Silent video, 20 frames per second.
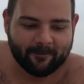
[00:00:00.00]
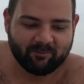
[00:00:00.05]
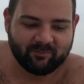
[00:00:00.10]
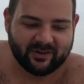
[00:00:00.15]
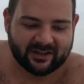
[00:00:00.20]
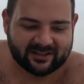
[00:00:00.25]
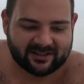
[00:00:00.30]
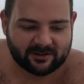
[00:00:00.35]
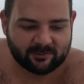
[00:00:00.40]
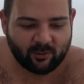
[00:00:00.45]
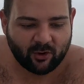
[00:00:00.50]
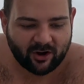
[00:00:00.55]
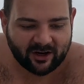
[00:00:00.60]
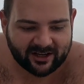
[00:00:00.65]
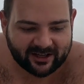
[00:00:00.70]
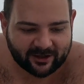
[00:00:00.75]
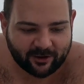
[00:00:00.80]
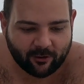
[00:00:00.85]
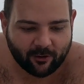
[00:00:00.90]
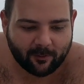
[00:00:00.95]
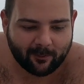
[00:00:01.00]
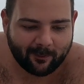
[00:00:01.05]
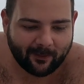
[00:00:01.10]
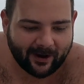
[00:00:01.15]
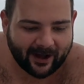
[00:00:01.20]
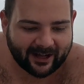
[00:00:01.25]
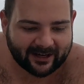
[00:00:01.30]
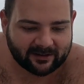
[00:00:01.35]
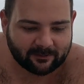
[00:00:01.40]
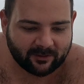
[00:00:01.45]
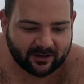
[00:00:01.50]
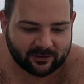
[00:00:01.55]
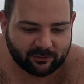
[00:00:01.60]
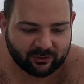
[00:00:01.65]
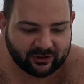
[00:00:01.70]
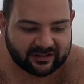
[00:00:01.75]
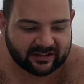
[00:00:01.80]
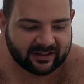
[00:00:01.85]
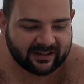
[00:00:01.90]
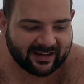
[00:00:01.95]
The smaller compartment
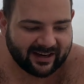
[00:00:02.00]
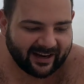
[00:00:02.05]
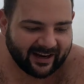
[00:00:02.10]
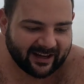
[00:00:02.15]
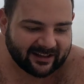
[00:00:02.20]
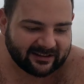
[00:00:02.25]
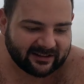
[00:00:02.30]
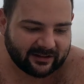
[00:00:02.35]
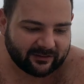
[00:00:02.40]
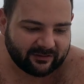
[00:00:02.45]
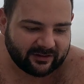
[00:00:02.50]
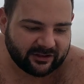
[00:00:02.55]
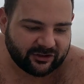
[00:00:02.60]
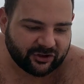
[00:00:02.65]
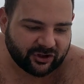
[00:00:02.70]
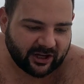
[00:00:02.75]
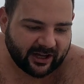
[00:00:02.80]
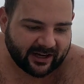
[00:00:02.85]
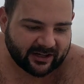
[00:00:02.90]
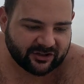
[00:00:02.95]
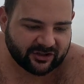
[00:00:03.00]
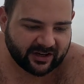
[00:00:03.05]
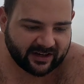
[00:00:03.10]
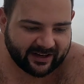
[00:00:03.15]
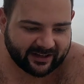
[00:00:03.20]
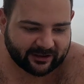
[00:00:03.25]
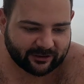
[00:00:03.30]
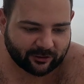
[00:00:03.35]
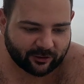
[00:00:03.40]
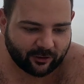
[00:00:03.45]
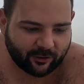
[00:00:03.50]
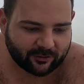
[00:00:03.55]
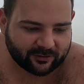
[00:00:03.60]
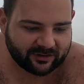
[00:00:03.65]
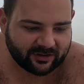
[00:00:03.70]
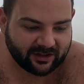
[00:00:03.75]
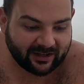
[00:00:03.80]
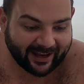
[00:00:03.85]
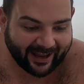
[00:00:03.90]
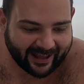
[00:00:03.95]
with a negatively charged
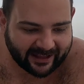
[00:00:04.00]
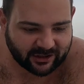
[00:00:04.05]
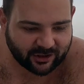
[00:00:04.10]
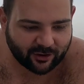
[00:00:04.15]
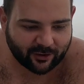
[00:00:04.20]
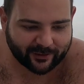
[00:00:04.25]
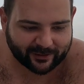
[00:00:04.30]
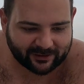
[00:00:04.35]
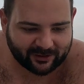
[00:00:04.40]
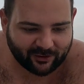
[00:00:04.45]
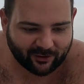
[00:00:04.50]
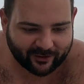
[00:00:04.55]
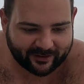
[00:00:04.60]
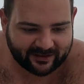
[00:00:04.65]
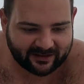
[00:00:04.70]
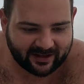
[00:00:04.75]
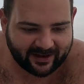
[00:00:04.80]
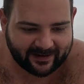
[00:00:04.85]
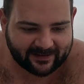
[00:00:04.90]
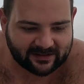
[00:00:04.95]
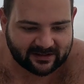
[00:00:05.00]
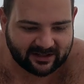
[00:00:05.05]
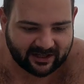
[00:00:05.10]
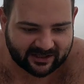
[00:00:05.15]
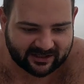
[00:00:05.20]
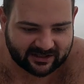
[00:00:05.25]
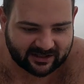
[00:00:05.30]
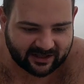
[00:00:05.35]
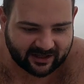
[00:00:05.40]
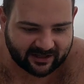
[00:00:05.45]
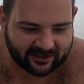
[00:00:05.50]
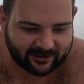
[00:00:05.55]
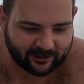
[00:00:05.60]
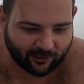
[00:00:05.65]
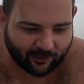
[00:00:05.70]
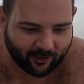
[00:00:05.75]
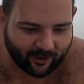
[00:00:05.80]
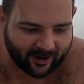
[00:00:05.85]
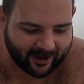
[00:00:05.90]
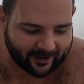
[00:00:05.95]
electrode, cathode, contains distilled
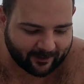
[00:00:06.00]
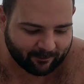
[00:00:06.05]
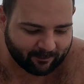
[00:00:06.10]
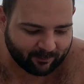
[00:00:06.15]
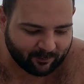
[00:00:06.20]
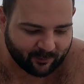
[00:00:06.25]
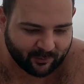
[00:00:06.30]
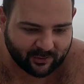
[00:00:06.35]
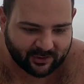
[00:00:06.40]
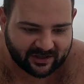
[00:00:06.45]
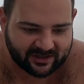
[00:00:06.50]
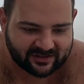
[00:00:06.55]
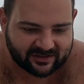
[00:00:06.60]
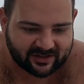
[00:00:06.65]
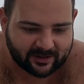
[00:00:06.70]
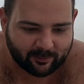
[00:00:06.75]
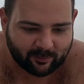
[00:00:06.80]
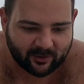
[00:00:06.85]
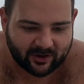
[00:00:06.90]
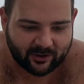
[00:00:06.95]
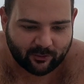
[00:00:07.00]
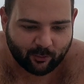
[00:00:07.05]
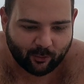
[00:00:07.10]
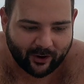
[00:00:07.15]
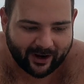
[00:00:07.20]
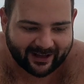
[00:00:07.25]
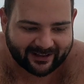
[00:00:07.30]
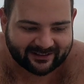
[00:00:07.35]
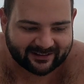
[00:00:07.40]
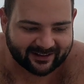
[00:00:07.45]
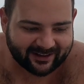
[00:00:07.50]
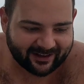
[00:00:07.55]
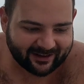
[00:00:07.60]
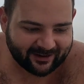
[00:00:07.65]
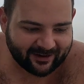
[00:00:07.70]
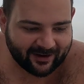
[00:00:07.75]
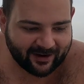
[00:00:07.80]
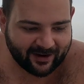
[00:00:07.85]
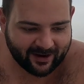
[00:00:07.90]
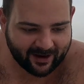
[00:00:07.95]
or municipal
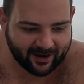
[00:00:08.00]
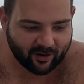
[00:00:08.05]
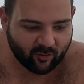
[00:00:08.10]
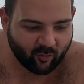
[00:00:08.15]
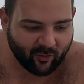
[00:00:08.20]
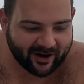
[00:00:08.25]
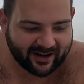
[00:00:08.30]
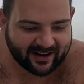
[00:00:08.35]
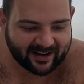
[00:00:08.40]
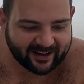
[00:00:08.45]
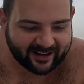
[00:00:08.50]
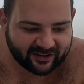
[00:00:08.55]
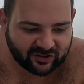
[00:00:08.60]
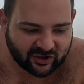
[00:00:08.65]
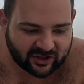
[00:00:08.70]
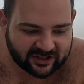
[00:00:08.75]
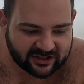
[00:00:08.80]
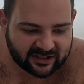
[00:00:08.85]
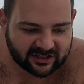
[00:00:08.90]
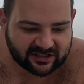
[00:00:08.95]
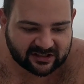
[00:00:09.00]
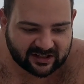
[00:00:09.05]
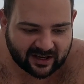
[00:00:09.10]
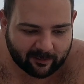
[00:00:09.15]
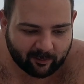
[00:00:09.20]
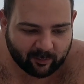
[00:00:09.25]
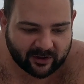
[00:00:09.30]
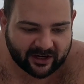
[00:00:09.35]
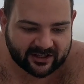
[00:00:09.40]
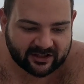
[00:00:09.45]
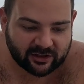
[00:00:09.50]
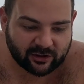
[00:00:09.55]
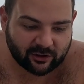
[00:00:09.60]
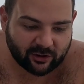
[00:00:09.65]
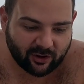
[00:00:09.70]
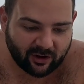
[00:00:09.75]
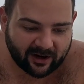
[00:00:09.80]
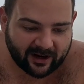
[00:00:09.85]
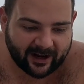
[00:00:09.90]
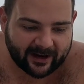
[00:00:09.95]
water. When electricity separates
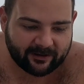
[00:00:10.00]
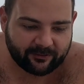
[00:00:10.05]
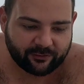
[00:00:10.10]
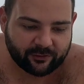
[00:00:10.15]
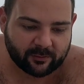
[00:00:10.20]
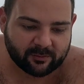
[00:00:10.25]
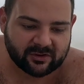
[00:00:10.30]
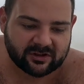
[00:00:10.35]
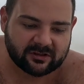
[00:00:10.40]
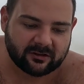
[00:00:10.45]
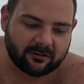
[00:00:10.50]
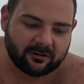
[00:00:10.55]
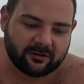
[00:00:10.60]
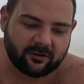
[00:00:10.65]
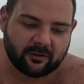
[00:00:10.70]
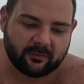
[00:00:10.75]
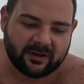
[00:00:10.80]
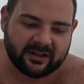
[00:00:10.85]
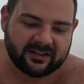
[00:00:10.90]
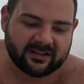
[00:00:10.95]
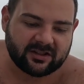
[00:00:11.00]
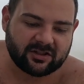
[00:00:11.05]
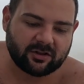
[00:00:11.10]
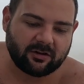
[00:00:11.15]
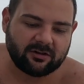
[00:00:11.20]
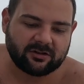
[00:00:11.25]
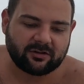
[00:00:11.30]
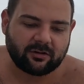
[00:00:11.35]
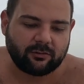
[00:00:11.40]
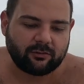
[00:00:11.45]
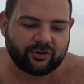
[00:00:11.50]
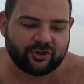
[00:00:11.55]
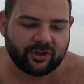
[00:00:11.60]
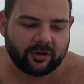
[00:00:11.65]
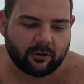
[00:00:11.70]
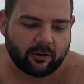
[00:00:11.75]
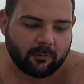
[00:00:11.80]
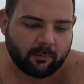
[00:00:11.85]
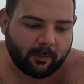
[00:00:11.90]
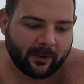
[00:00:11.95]
chlorine from sodium in the salt
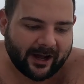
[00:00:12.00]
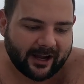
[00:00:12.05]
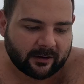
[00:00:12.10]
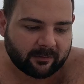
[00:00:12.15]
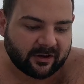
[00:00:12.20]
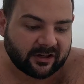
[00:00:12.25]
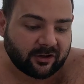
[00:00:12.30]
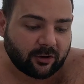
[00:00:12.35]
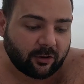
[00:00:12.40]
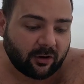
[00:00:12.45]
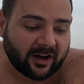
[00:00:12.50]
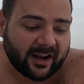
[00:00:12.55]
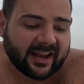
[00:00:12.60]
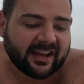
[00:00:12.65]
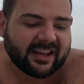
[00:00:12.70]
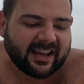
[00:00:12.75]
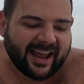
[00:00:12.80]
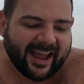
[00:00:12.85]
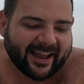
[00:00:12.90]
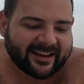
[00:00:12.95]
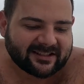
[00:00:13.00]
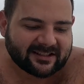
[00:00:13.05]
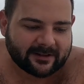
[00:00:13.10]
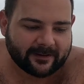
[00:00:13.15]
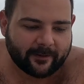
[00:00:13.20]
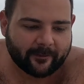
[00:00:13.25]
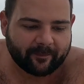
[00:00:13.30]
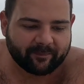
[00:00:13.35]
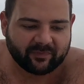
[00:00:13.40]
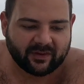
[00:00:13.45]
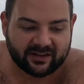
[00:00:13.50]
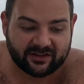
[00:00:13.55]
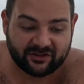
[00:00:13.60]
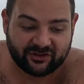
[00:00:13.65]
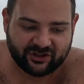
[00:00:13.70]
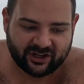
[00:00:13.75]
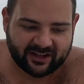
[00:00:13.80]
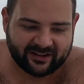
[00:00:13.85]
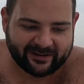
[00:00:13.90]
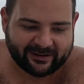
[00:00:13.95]
solution compartment, chlorine gas is
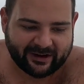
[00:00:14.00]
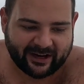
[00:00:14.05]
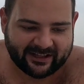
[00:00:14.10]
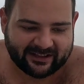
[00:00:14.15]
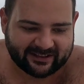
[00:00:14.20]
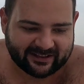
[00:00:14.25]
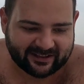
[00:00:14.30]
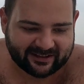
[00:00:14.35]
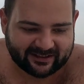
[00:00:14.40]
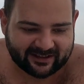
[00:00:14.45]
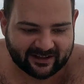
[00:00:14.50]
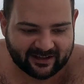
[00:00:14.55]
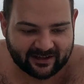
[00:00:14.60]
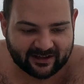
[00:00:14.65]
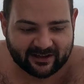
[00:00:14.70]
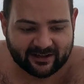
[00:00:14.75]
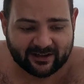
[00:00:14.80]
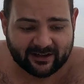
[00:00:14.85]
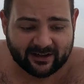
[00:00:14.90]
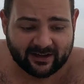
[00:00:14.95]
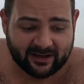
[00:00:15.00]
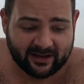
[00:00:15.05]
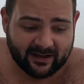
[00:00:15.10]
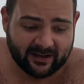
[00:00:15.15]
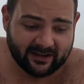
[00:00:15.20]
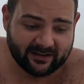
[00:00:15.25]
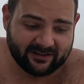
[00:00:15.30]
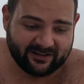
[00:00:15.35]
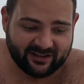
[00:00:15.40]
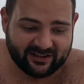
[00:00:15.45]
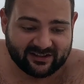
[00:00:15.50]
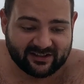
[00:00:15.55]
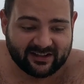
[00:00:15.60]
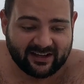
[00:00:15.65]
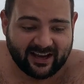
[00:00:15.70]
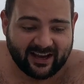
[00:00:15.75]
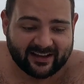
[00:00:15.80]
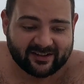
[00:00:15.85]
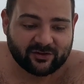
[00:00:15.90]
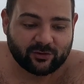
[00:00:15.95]
generated. This
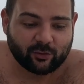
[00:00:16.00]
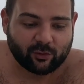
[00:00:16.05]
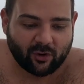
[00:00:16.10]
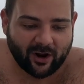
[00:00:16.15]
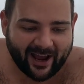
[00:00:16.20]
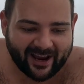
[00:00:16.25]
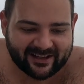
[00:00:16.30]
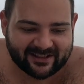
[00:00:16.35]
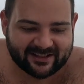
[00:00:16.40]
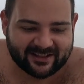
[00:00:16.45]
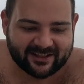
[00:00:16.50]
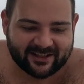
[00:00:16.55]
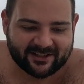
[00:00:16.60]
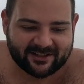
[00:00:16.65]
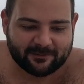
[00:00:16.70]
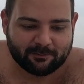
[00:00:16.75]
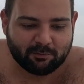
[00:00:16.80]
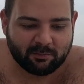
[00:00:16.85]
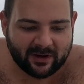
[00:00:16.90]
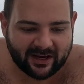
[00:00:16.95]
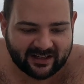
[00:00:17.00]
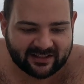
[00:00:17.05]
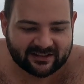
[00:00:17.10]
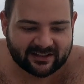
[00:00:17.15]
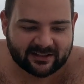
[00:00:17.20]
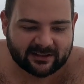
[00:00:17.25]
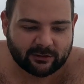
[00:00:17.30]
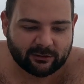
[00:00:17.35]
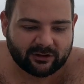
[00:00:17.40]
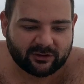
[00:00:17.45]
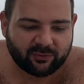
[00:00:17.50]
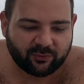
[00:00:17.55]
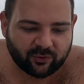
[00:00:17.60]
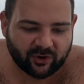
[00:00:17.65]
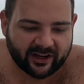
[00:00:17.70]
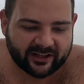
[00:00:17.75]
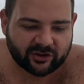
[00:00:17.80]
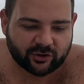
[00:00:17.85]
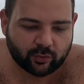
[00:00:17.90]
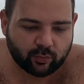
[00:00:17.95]
gas rises, mixes with
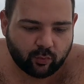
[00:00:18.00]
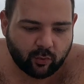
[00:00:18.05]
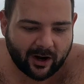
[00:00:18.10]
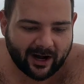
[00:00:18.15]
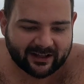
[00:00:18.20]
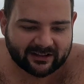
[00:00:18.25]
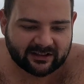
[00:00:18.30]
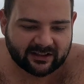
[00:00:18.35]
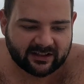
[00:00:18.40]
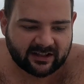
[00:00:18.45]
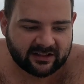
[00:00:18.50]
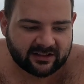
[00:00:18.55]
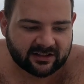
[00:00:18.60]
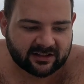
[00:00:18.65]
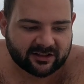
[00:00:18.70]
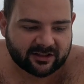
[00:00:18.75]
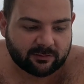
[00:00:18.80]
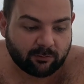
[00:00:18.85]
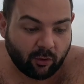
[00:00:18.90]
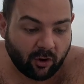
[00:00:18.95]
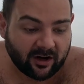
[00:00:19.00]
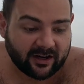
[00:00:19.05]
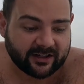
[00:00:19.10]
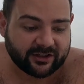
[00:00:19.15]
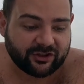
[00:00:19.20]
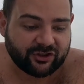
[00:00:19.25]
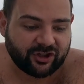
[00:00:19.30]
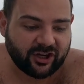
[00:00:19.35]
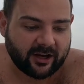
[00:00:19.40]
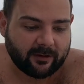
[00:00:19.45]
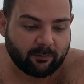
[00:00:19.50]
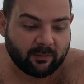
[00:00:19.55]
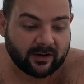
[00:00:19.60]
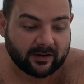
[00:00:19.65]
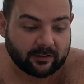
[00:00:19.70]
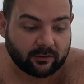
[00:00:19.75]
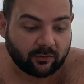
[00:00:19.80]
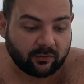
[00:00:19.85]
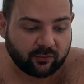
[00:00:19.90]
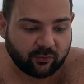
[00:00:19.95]
fresh water in the smaller chamber
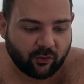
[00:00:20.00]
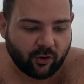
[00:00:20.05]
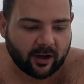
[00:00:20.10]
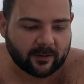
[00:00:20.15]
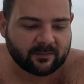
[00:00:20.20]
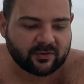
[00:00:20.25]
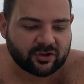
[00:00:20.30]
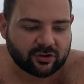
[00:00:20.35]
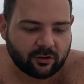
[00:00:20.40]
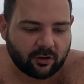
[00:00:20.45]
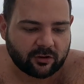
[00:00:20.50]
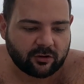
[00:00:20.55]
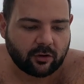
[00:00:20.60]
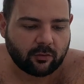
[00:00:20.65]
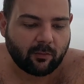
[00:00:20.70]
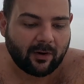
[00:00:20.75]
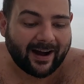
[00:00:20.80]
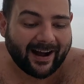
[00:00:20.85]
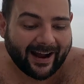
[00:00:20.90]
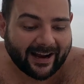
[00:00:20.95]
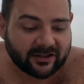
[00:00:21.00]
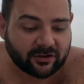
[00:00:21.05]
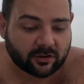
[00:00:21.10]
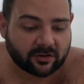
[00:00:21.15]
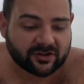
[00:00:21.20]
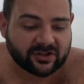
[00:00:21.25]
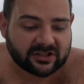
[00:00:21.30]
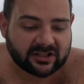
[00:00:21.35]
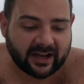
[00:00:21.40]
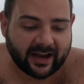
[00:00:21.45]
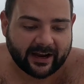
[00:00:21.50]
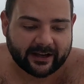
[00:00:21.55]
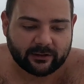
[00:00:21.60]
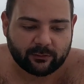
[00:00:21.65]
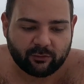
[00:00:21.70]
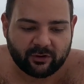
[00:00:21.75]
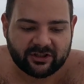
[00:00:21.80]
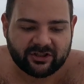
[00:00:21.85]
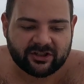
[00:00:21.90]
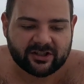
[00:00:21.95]
to form sodium hydroxide,
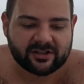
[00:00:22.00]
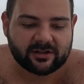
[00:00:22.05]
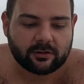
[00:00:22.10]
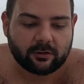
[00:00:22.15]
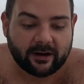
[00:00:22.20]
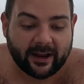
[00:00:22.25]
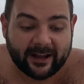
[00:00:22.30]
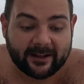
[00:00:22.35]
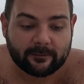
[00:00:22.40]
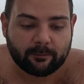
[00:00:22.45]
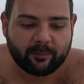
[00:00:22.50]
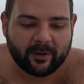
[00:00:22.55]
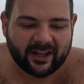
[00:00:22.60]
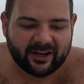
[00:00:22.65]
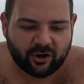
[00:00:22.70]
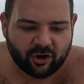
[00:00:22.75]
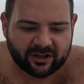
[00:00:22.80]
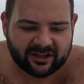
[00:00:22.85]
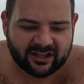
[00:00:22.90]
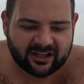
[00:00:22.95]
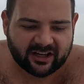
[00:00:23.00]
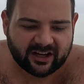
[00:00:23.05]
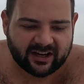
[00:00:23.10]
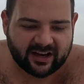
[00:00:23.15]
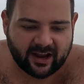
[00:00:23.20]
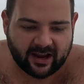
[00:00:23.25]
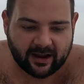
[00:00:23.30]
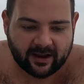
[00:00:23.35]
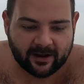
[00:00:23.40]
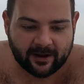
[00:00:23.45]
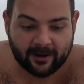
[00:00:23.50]
which is drained periodically.